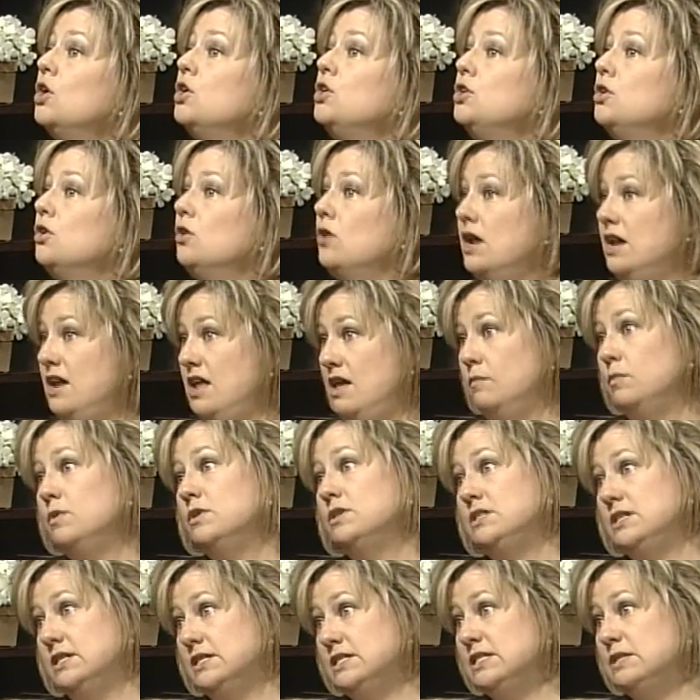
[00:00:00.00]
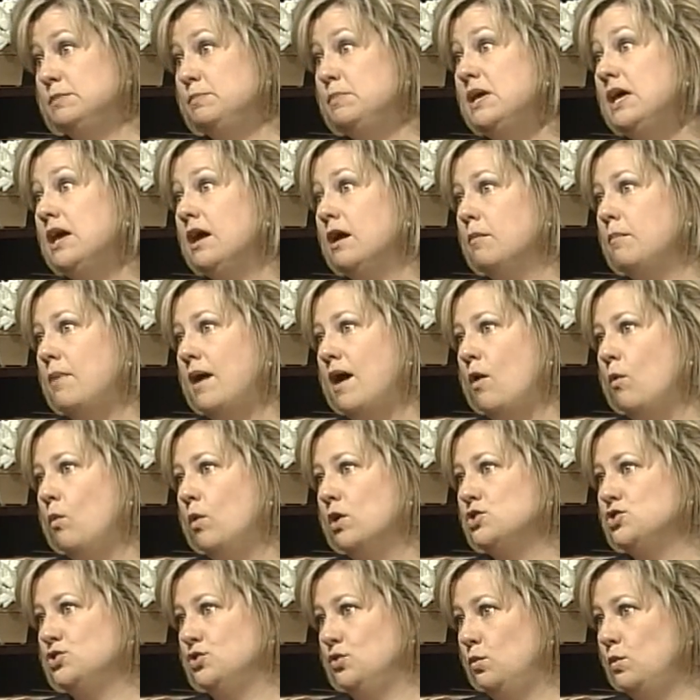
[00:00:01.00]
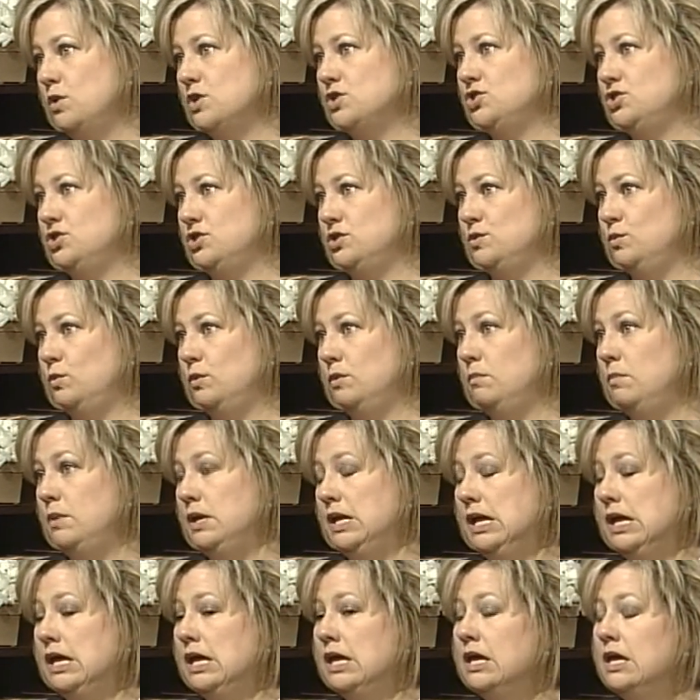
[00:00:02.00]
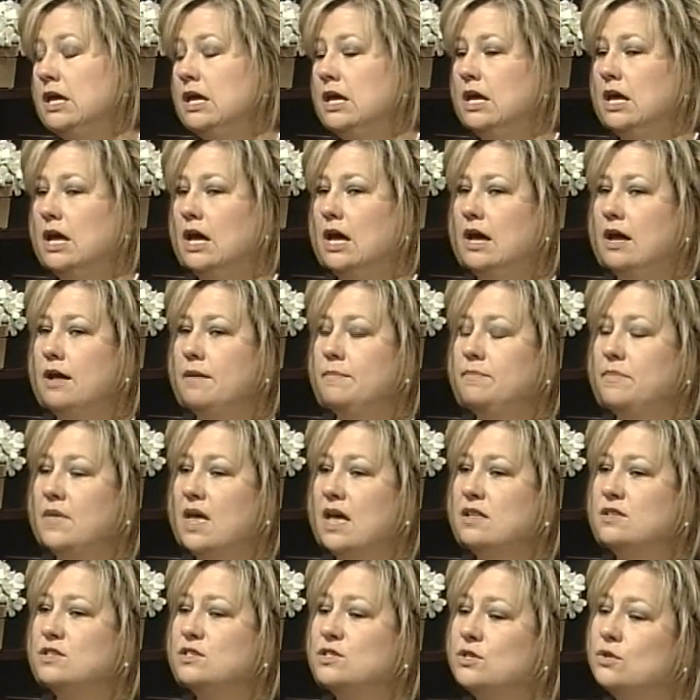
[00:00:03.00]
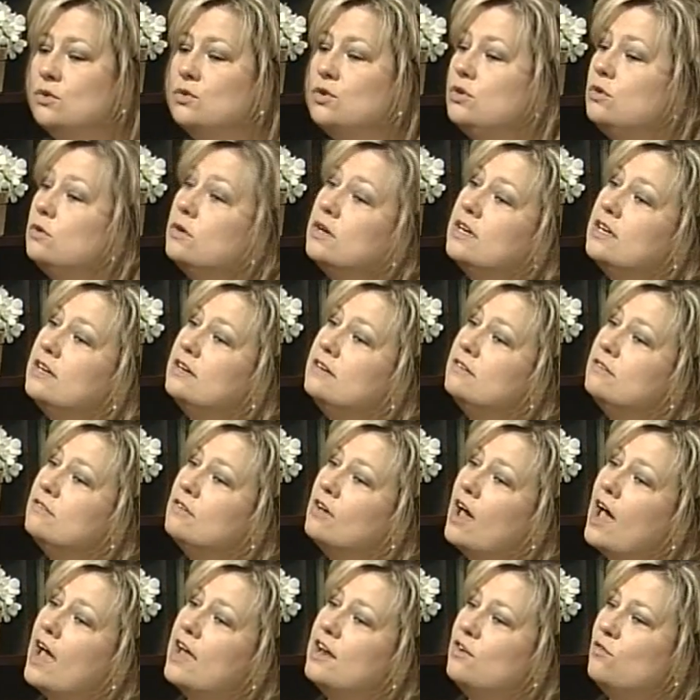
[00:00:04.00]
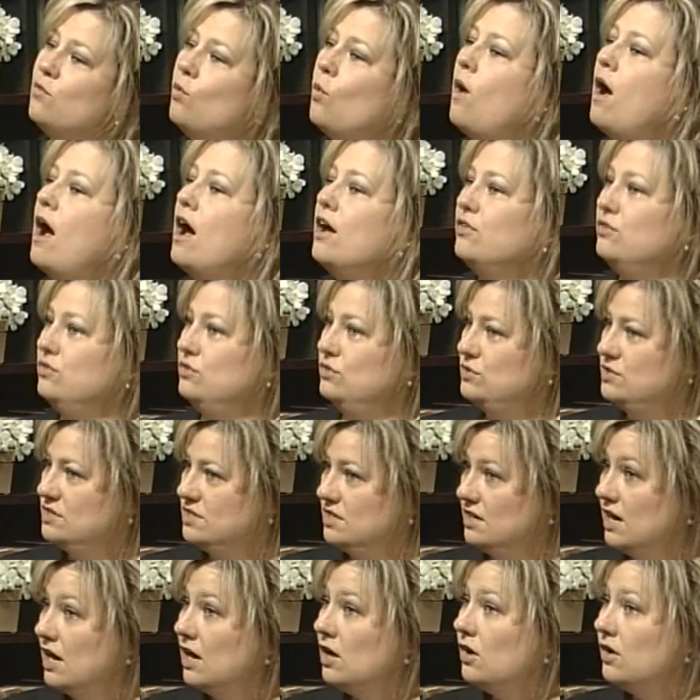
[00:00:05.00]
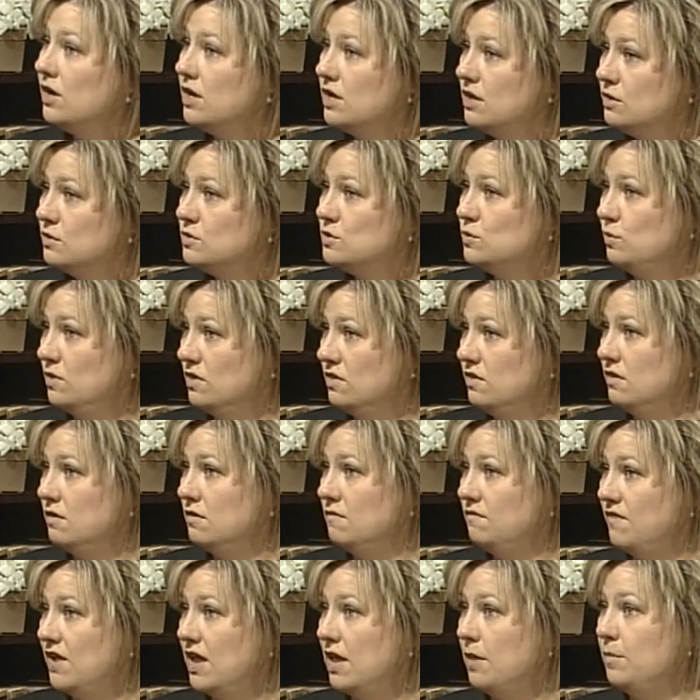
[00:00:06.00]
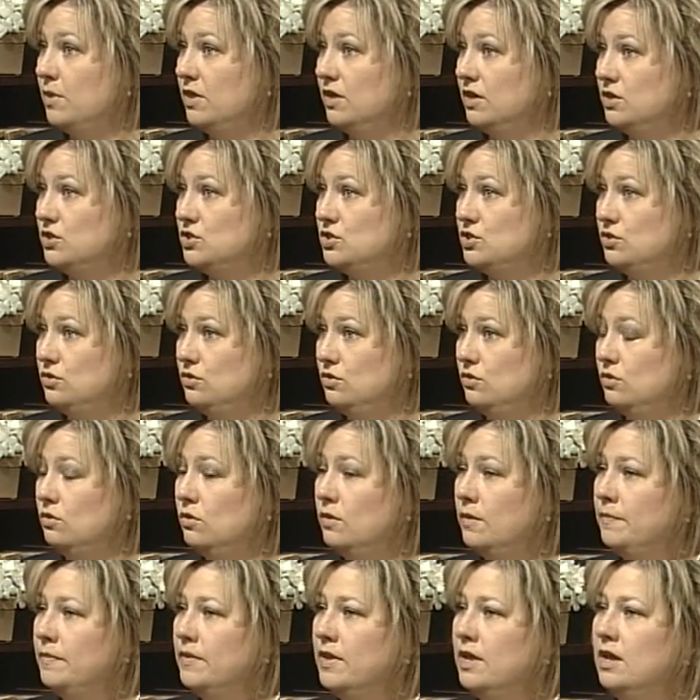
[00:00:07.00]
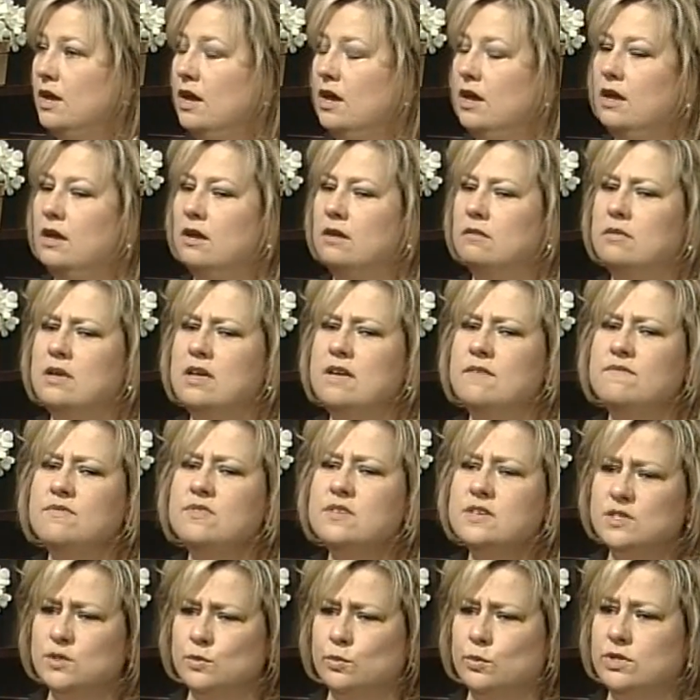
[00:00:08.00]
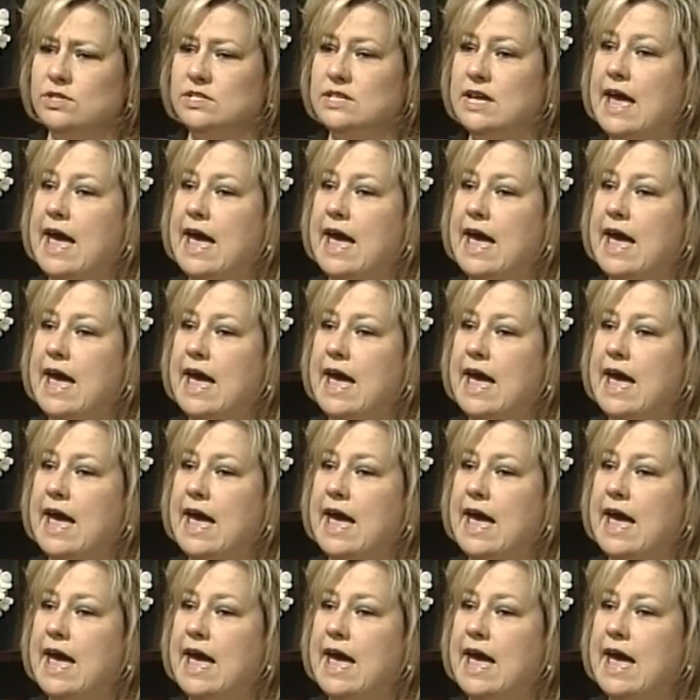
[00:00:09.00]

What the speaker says: you're unable to speak about what your wishes would be. And so you can kind of walk through scenarios with your family too. If this were to